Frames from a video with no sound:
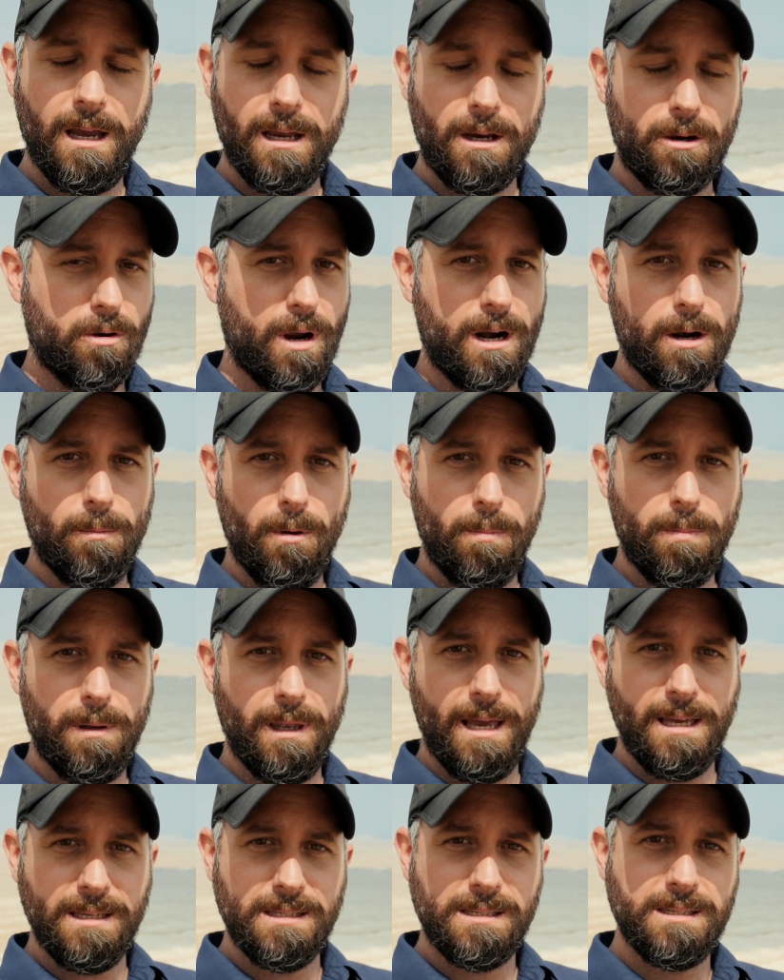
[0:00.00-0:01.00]
Incredible
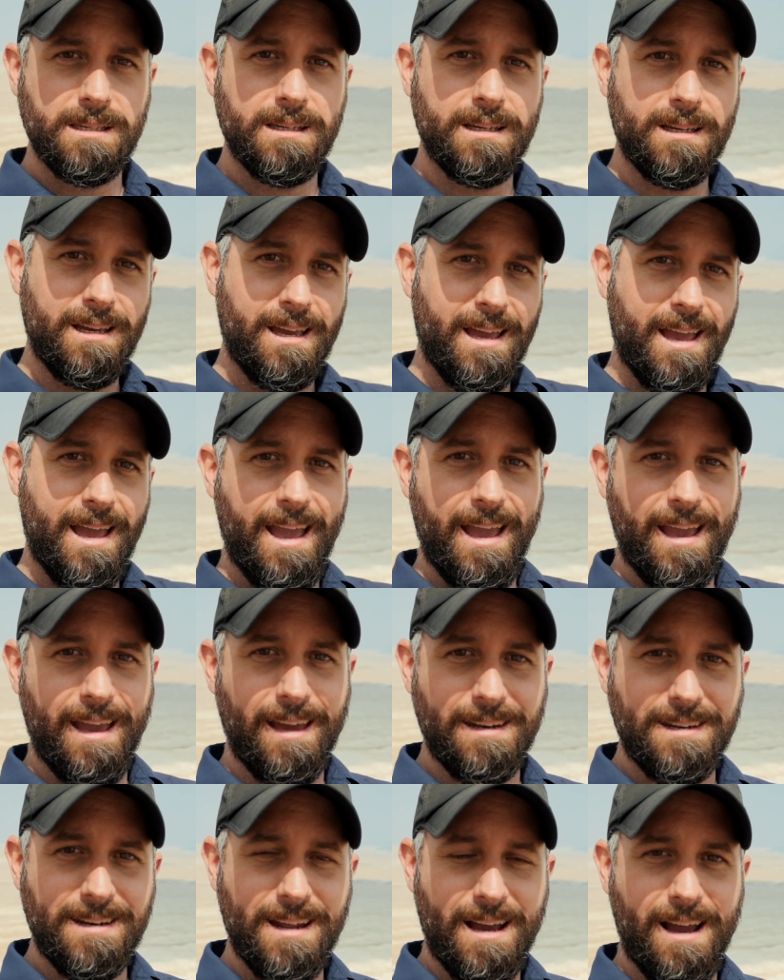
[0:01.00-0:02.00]
place,
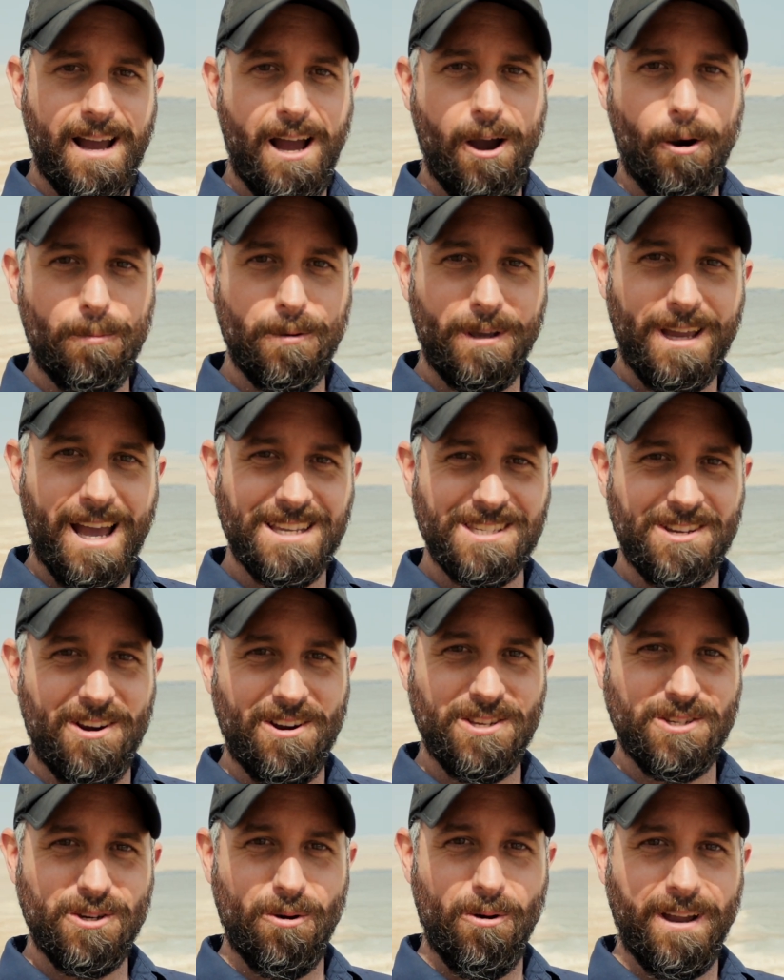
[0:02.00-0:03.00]
and I hope you guys are
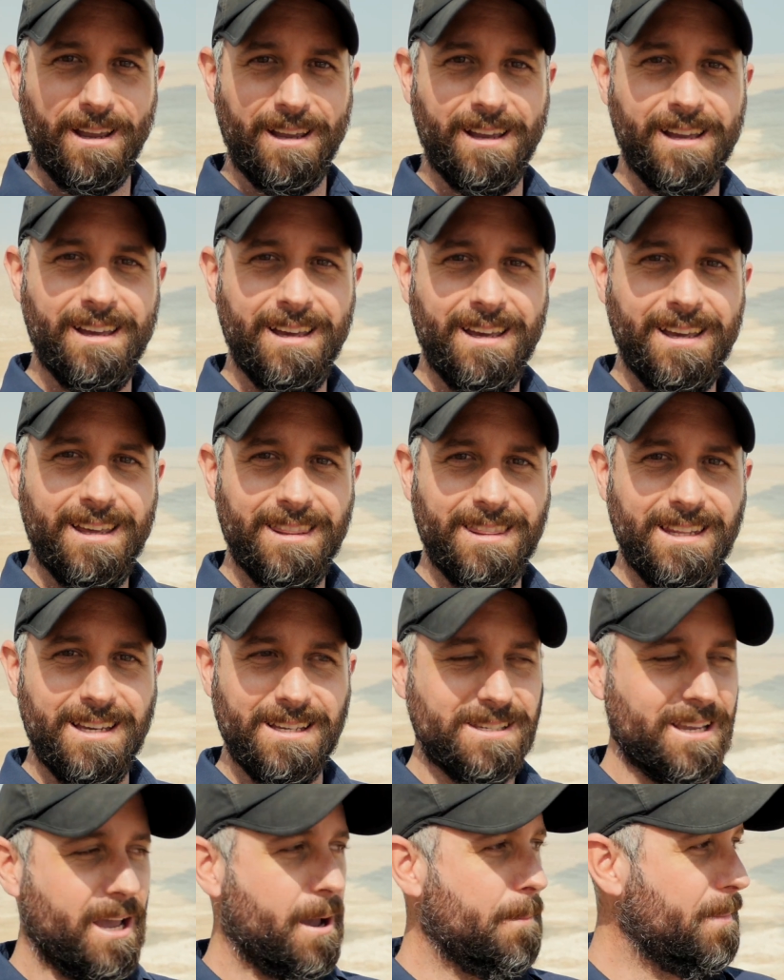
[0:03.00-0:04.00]
enjoying
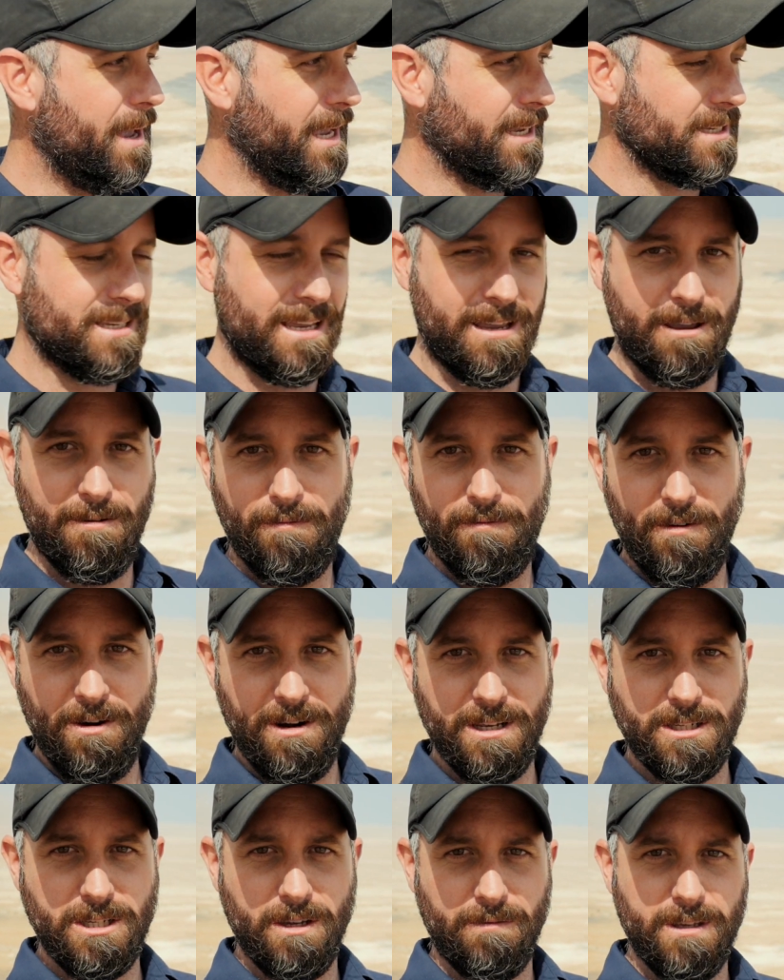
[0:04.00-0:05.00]
this amazing
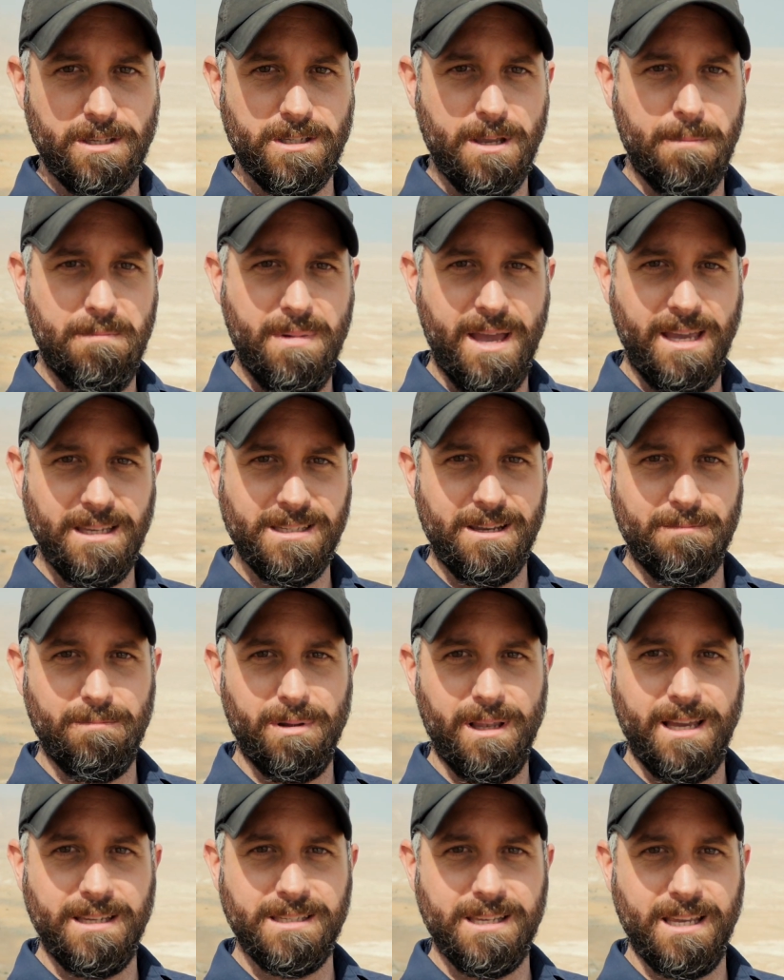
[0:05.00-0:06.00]
footage of this amazing
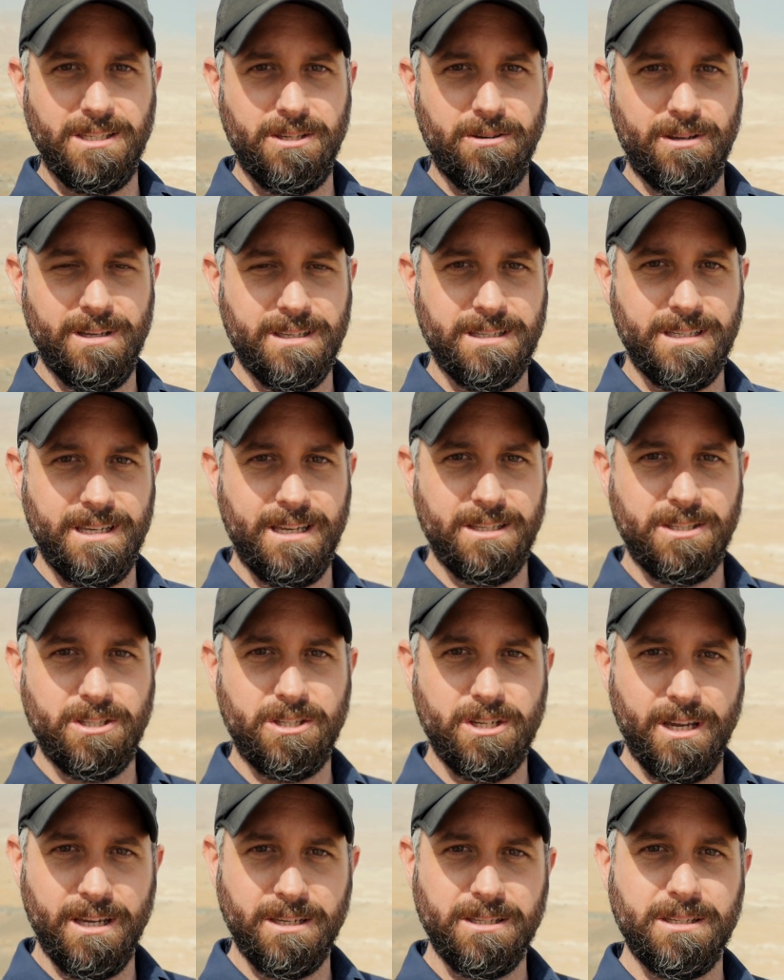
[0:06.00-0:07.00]
place. As you can see, is
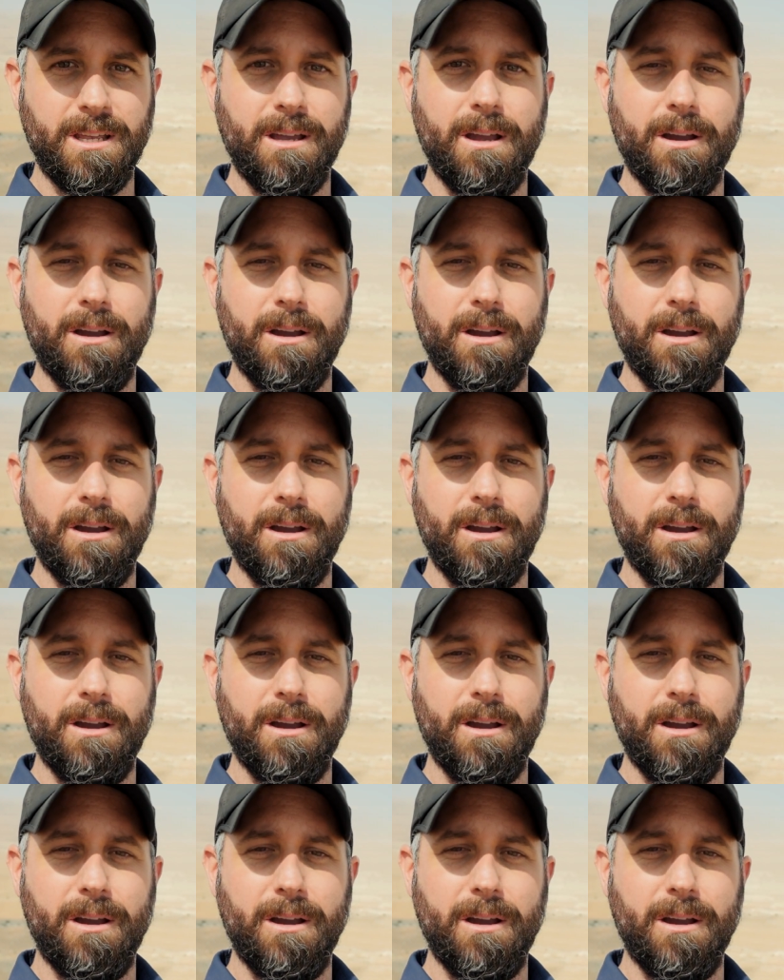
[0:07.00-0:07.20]
just